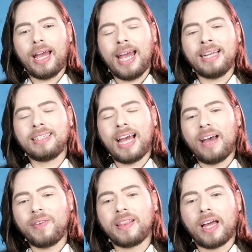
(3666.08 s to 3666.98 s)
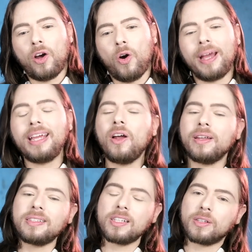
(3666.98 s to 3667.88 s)
and having that, you know,
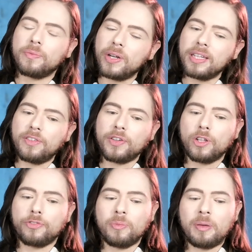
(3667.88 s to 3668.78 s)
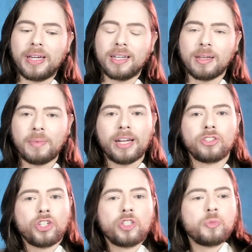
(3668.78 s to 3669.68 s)
this is really difficult for me because I'm not a
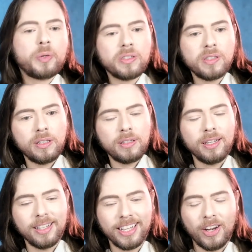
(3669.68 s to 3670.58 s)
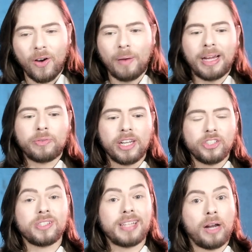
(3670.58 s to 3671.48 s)
church person. You know, I'm not
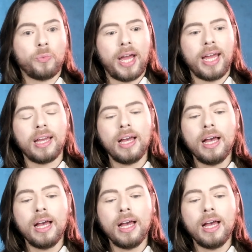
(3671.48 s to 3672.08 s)
religious that way.